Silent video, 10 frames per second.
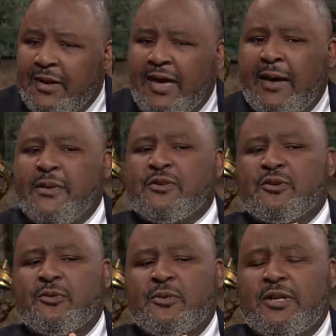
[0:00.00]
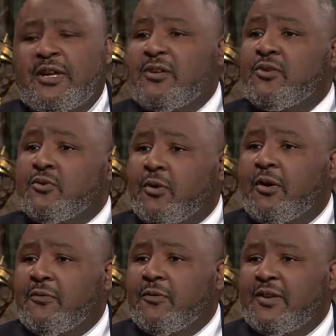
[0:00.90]
how much do we need to
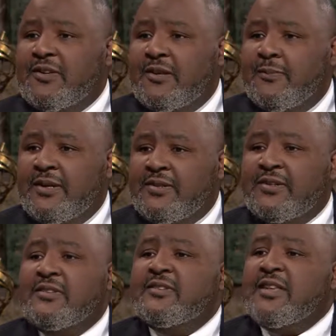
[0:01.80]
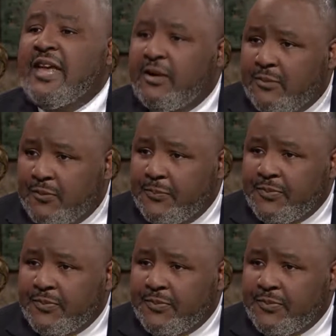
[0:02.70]
draw for this to be sustainable?